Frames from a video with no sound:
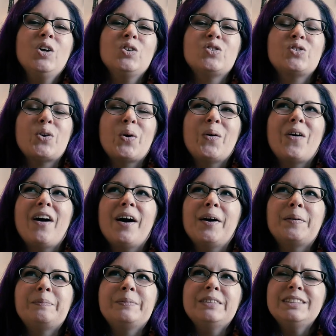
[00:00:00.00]

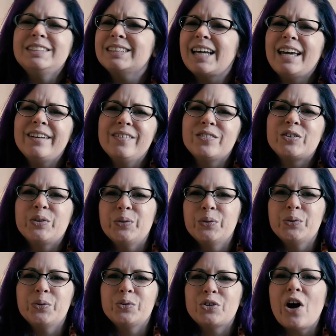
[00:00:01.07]
So this is kind of
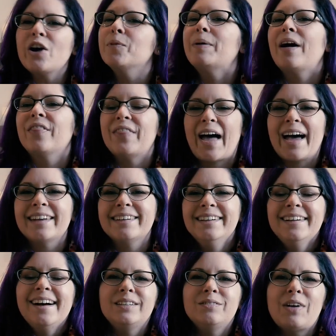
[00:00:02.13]
to talk about that.
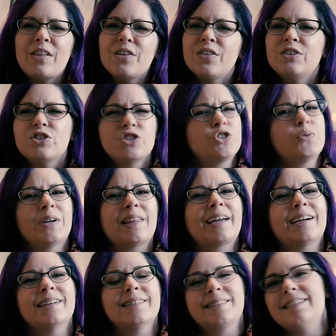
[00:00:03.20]
Rather than just doing
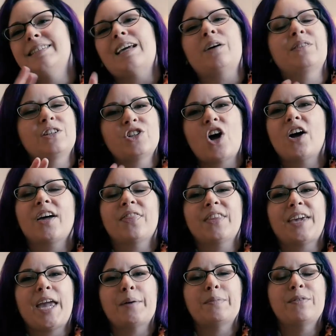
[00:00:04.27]
like a sit down and talk at the
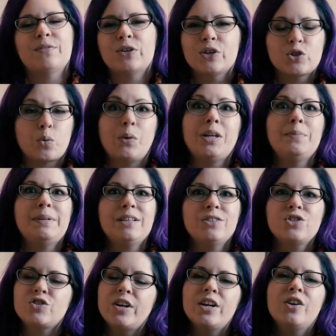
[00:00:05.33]
camera for 20
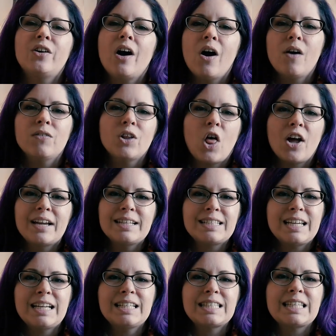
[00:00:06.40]
minutes straight or however long it
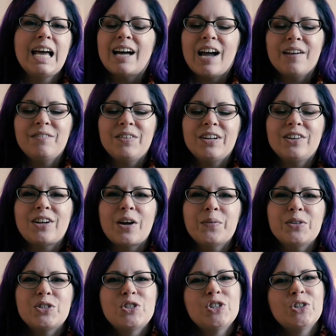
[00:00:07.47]
takes, I figured I
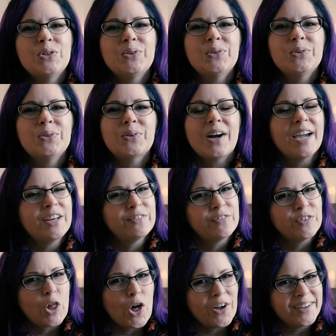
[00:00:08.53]
would do kind of a
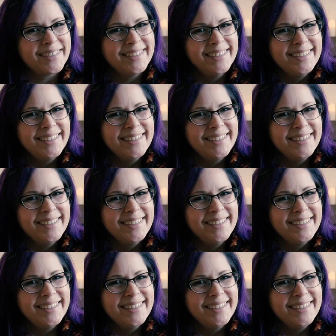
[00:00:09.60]
vlog.